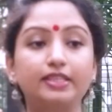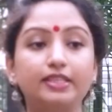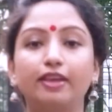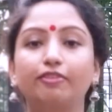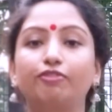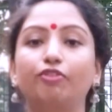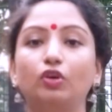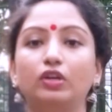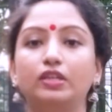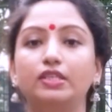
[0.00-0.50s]

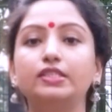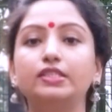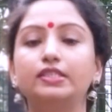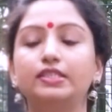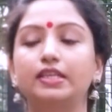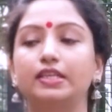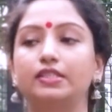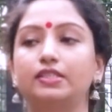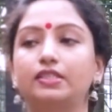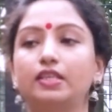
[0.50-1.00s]
Say for
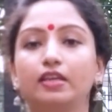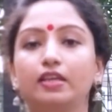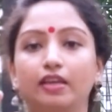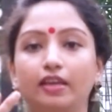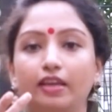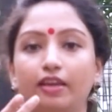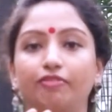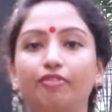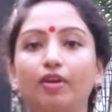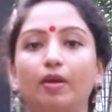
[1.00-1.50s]
instance,
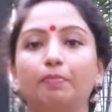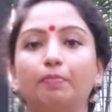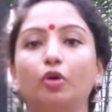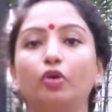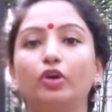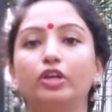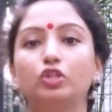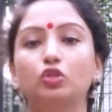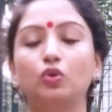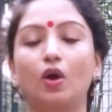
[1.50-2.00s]
if I'm
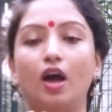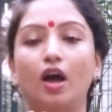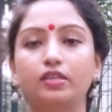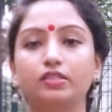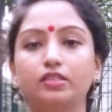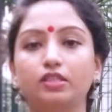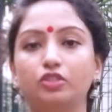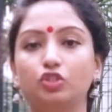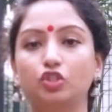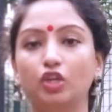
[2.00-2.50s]
going to
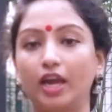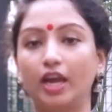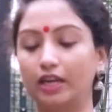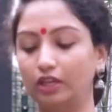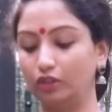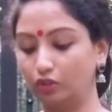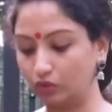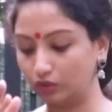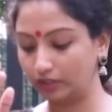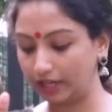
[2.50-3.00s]
ask a
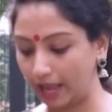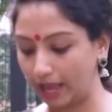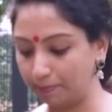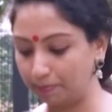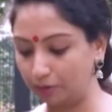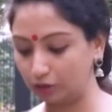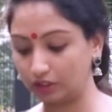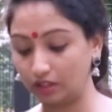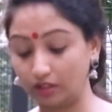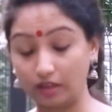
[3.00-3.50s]
child to
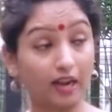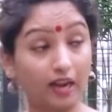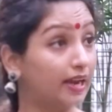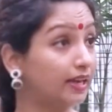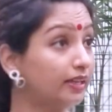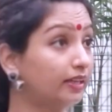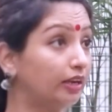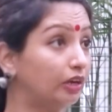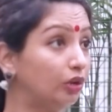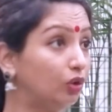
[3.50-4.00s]
tap on the
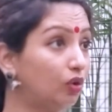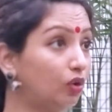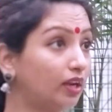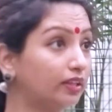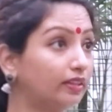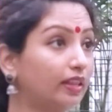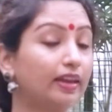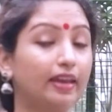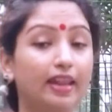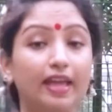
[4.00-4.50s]
right and look
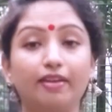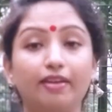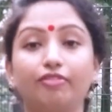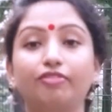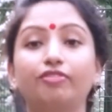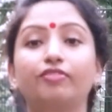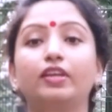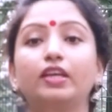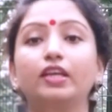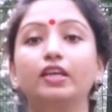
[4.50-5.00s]
at the
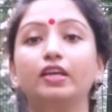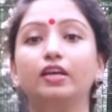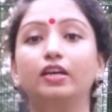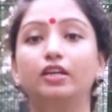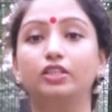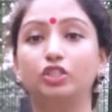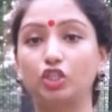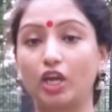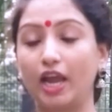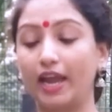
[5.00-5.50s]
left,
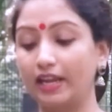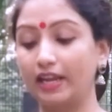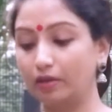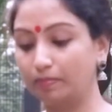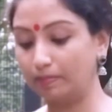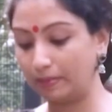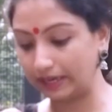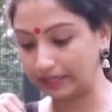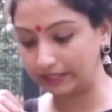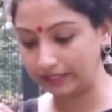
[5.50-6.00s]
a
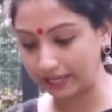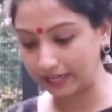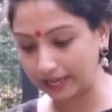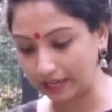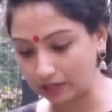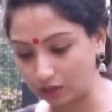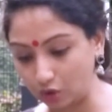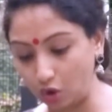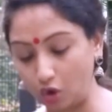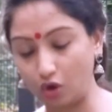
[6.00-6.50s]
child might
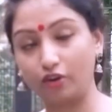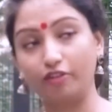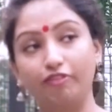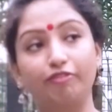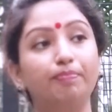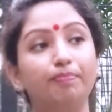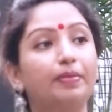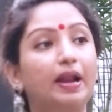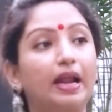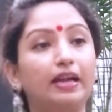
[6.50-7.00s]
take a lot
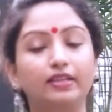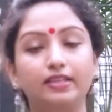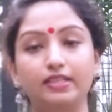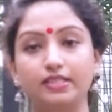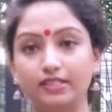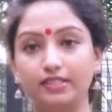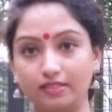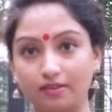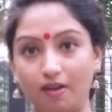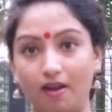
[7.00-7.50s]
of
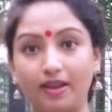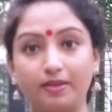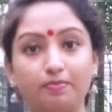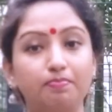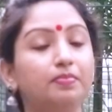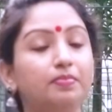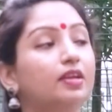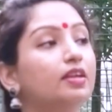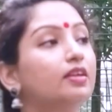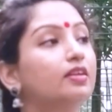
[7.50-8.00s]
practice
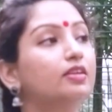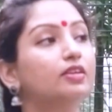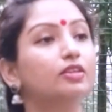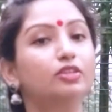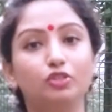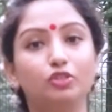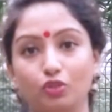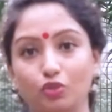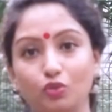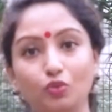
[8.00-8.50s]
time
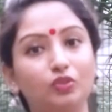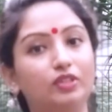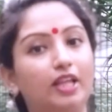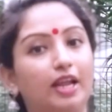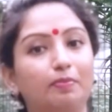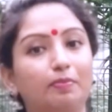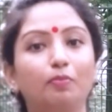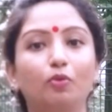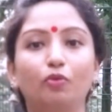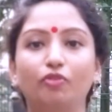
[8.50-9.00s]
to do
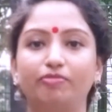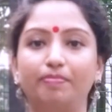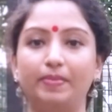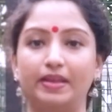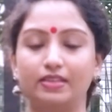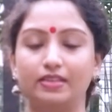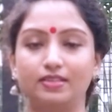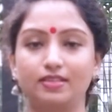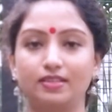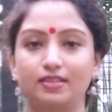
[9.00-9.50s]
that
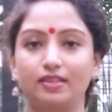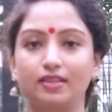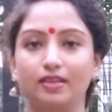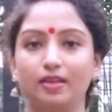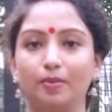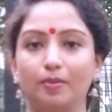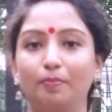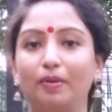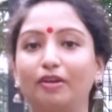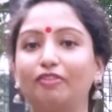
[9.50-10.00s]
movement.
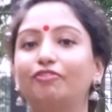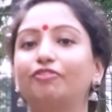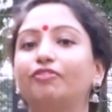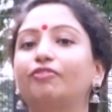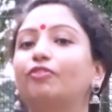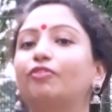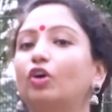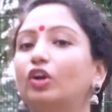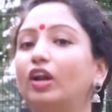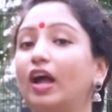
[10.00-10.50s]
But
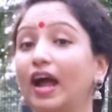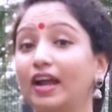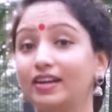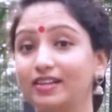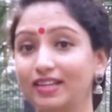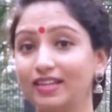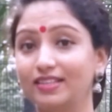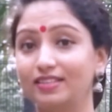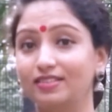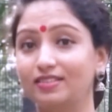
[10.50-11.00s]
for an
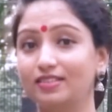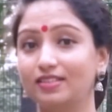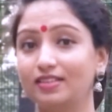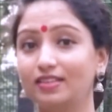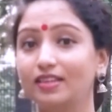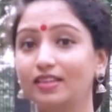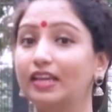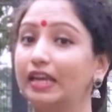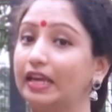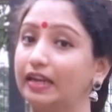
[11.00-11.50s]
adult,
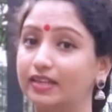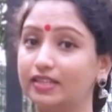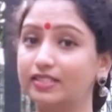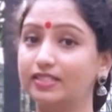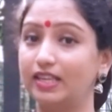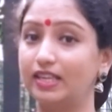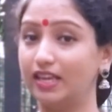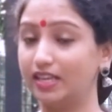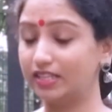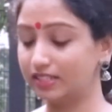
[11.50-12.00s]
it
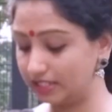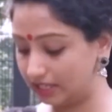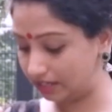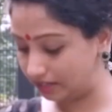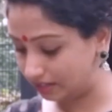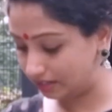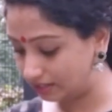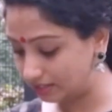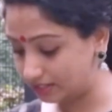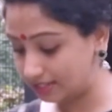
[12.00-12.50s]
is
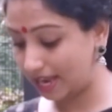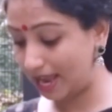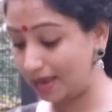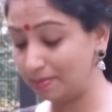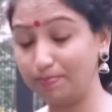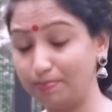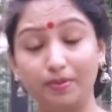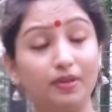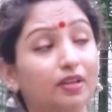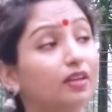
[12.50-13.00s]
easy.
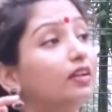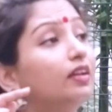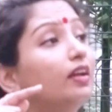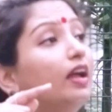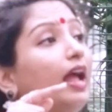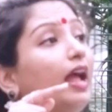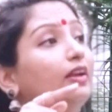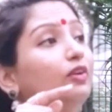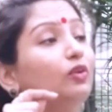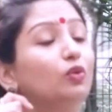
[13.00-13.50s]
Tap
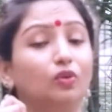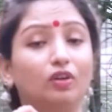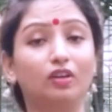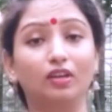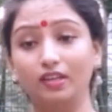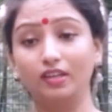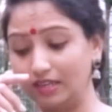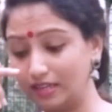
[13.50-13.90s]
and look.